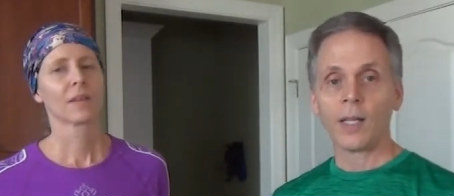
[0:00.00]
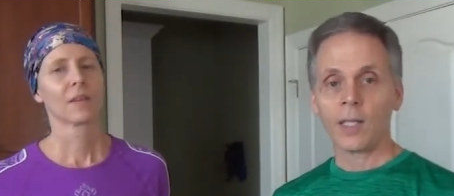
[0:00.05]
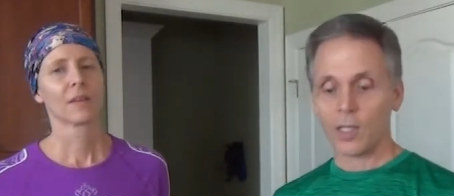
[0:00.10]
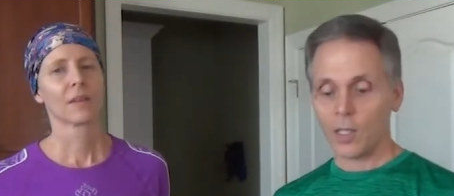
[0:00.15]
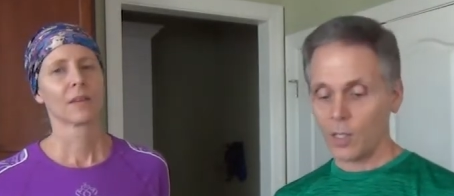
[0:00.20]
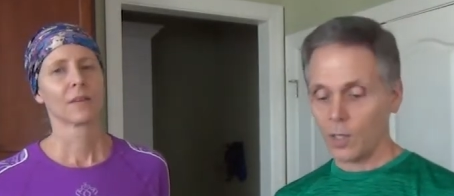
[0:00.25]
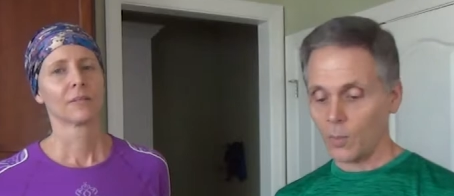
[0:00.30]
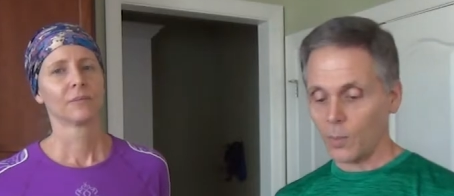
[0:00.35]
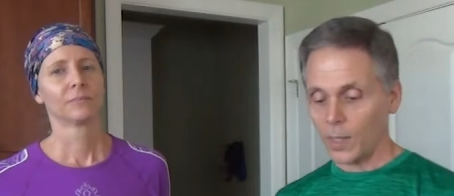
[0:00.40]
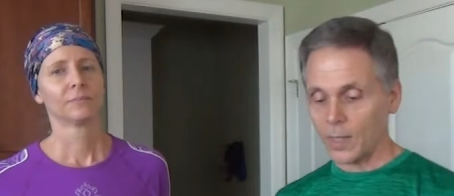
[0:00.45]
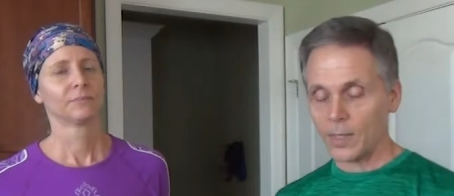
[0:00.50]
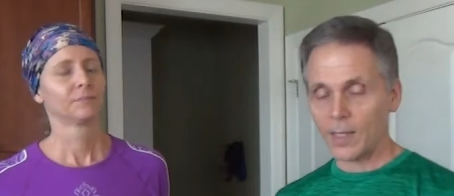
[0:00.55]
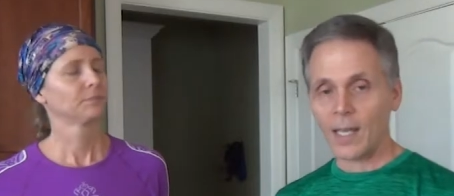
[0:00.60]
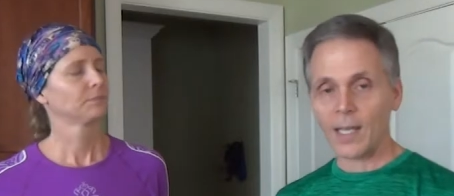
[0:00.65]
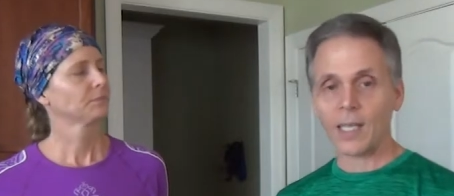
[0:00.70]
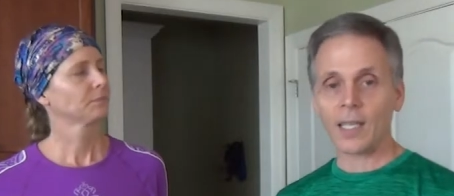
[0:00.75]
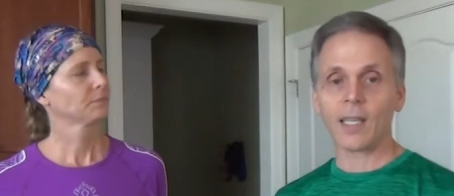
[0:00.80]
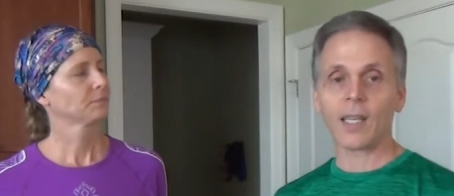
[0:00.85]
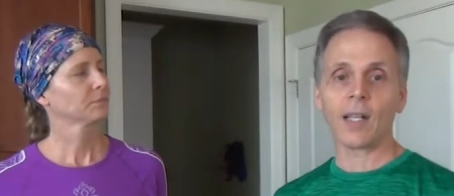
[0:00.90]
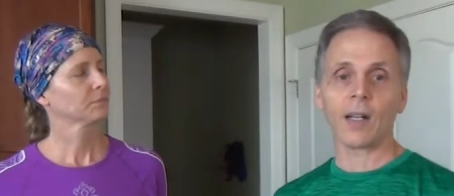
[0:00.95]
Speaker 1: You know, by
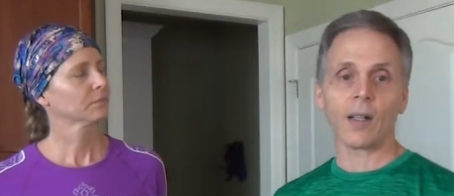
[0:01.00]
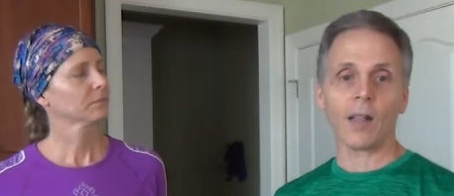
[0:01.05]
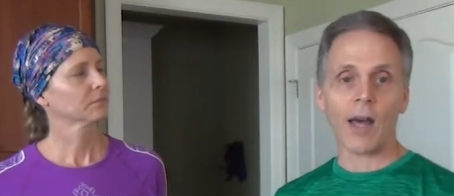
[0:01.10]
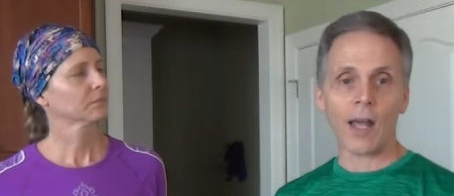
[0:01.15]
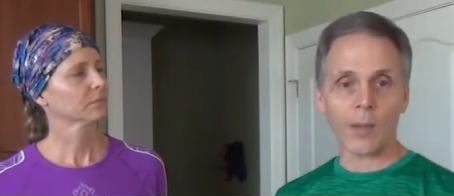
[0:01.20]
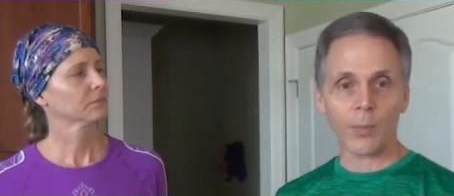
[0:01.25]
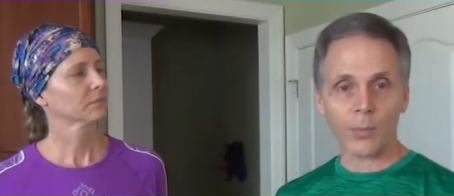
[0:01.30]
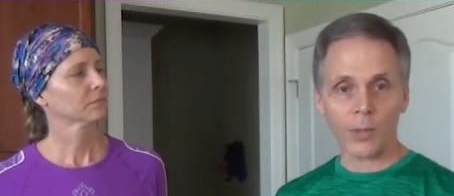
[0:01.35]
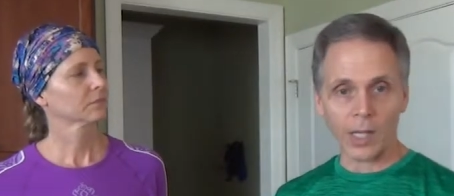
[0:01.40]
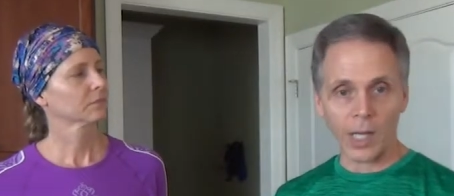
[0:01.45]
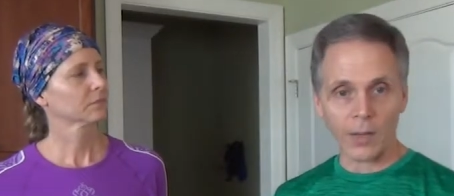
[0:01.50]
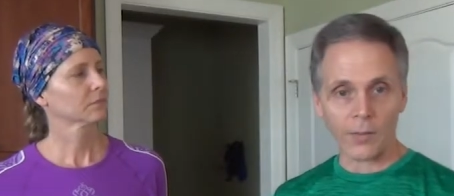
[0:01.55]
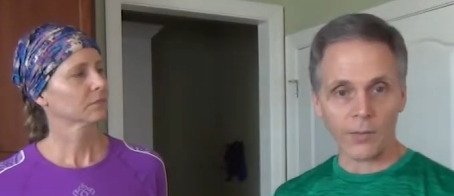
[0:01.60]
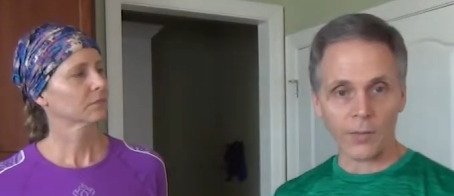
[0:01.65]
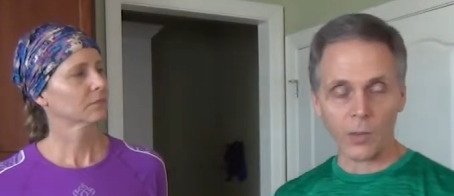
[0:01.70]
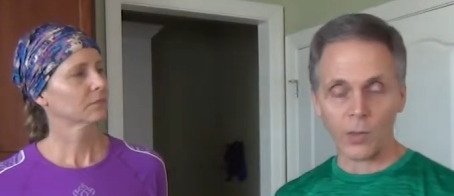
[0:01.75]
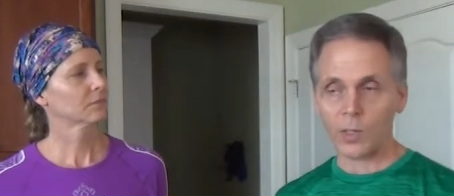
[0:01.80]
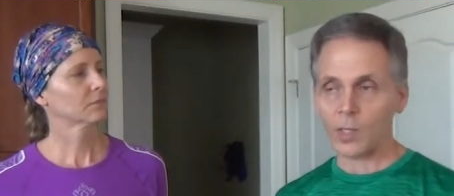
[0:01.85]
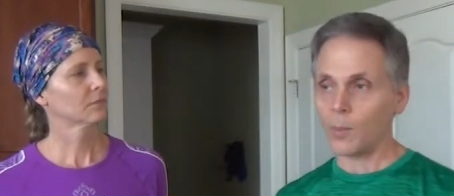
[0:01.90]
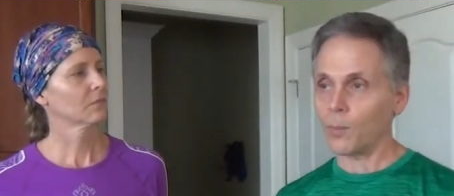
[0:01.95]
taking in a lot of plant
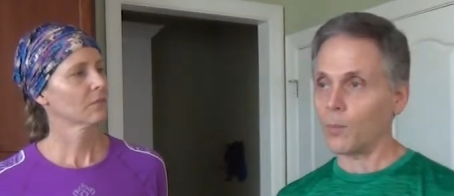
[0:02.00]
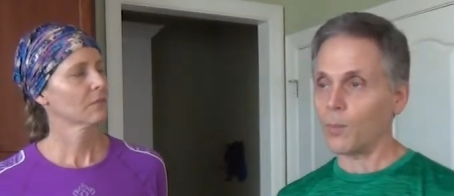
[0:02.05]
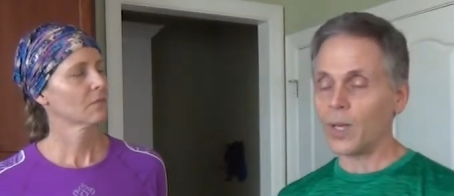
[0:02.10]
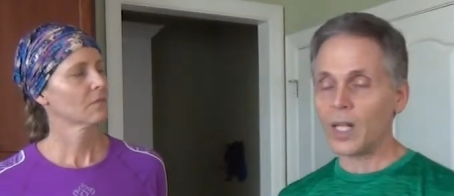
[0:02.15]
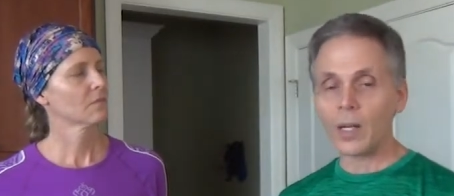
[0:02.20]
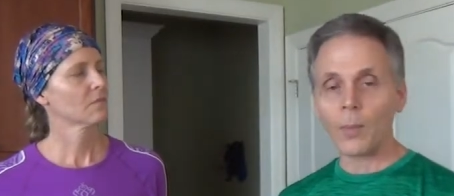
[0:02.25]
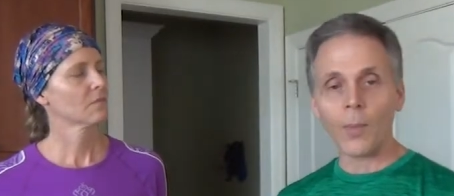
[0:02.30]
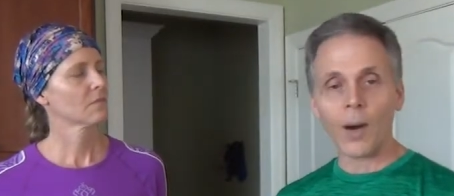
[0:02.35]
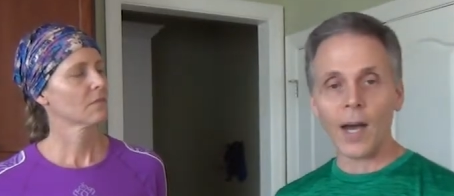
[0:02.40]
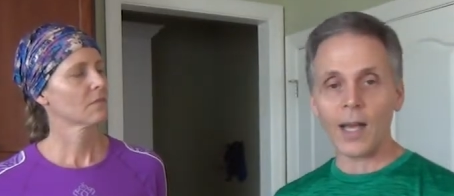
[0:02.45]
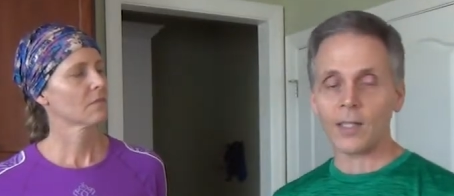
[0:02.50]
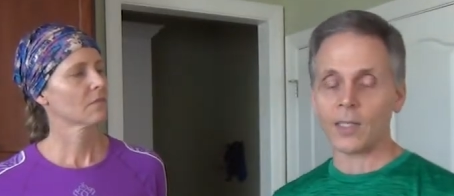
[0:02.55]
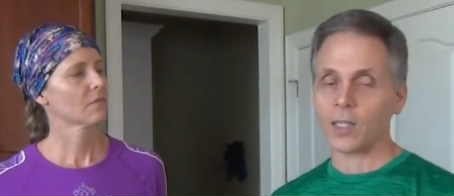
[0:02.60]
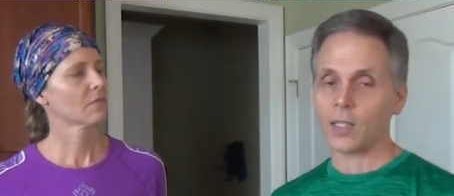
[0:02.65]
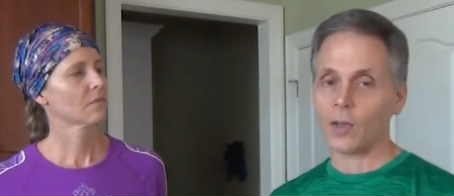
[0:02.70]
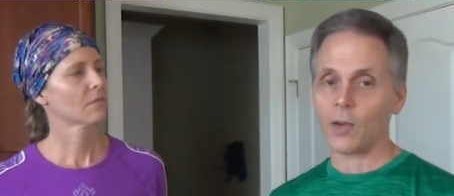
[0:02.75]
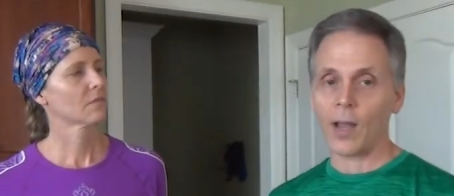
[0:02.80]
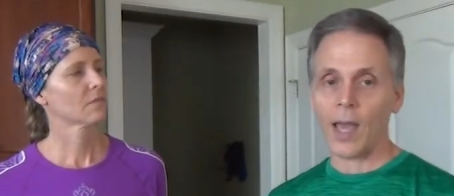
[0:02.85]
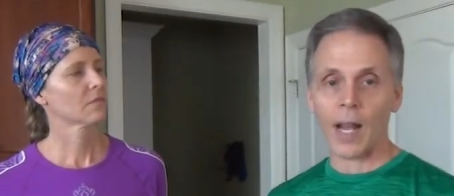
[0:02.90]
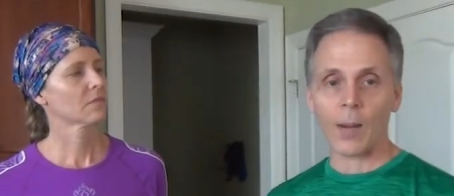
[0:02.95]
foods and minimizing
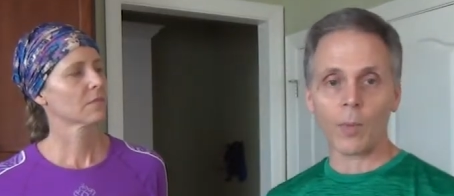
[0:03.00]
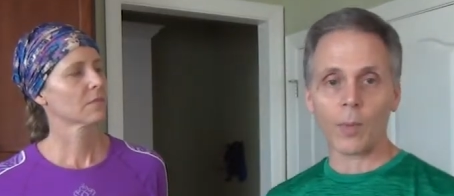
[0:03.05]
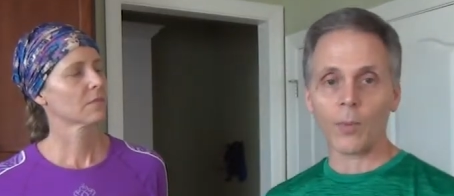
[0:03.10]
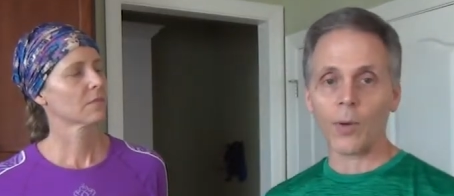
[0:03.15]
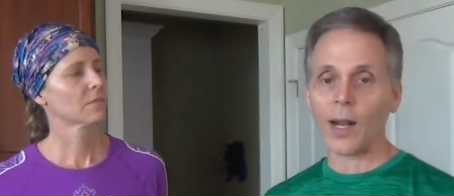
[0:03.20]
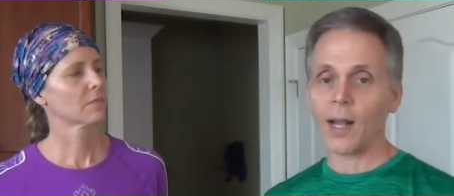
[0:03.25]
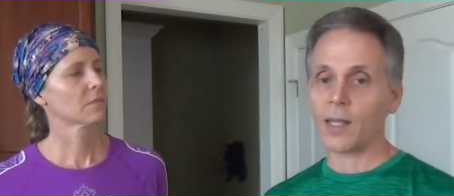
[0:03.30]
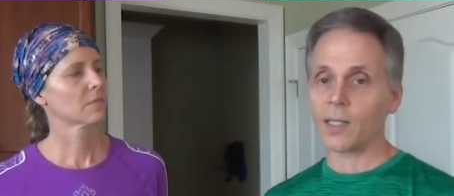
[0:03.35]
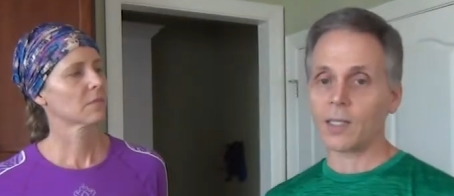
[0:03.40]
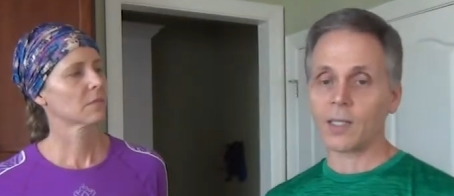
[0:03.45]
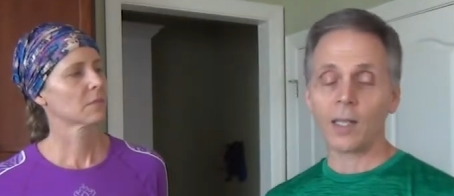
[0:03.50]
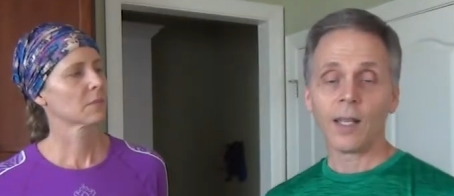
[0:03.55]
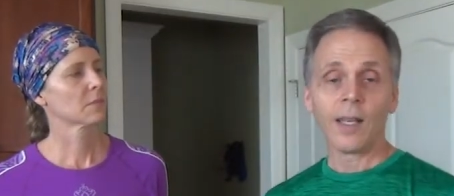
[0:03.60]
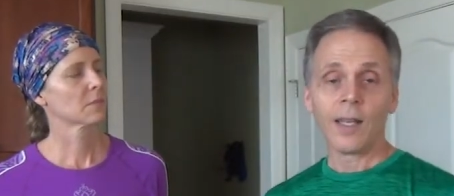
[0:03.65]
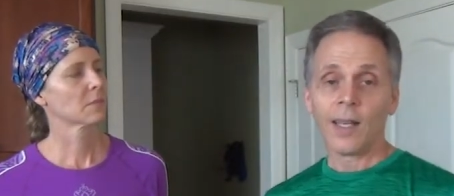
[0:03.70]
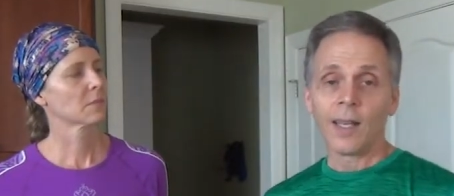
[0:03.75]
your animal products